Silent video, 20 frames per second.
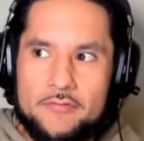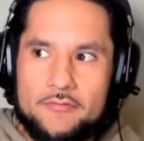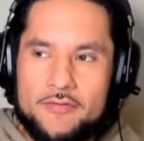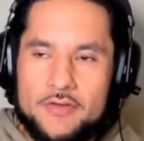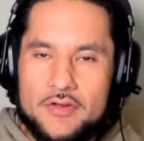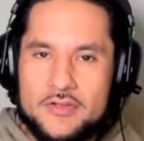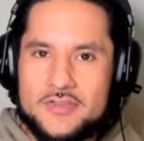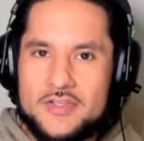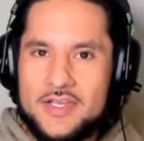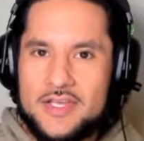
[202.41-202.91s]

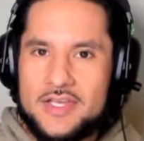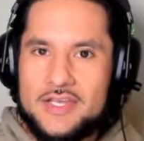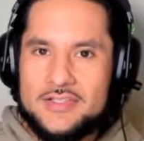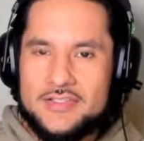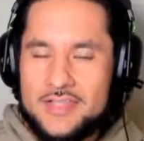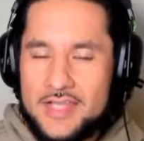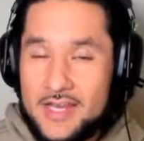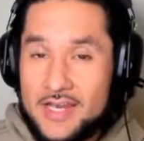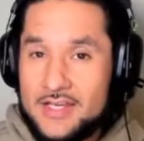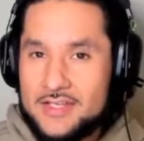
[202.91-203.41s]
feels like
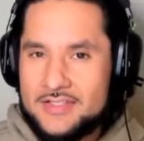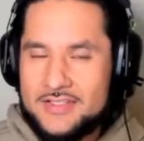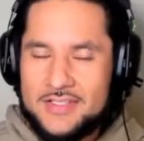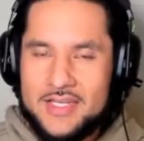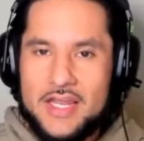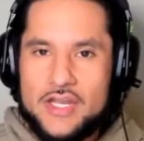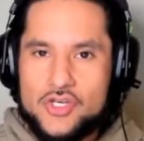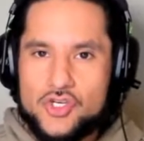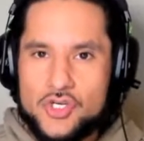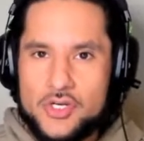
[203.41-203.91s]
it's an
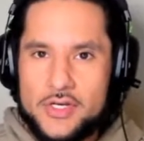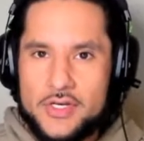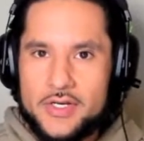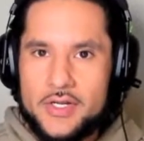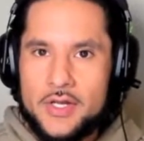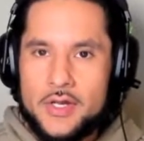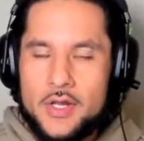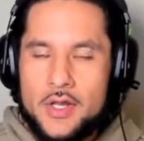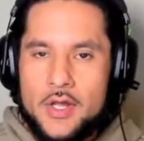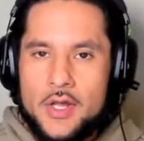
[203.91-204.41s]
extension
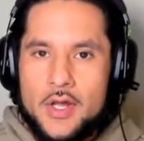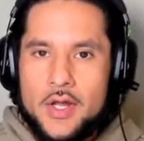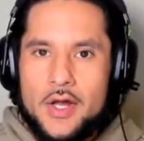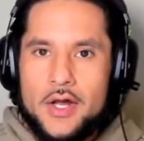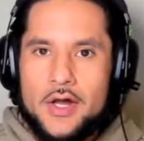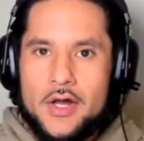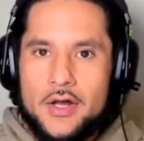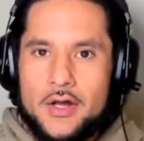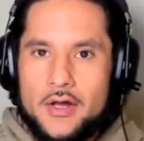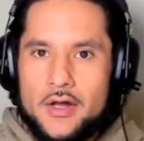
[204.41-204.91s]

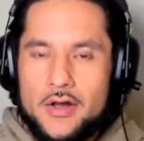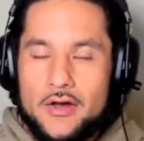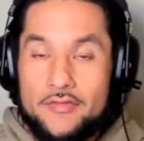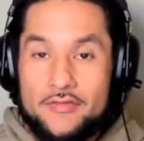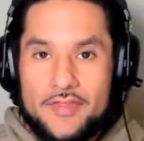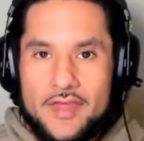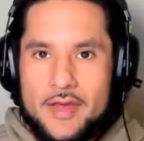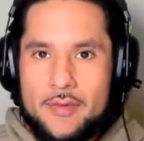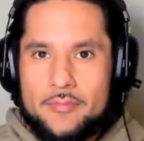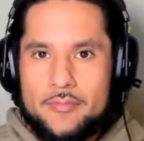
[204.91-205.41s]
uh,
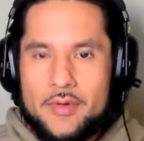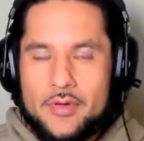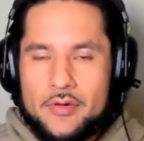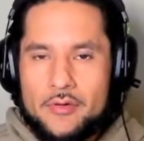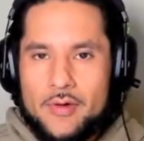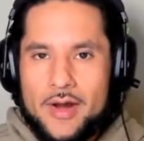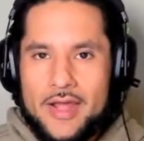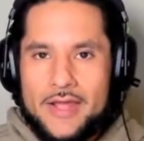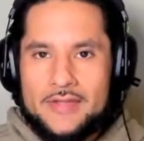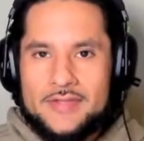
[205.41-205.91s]
of them,
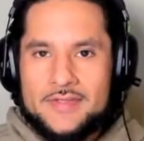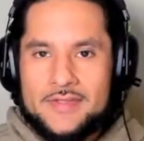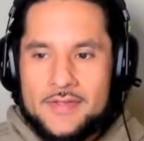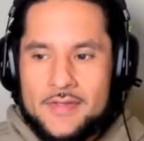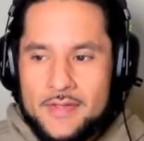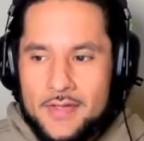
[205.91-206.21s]
right?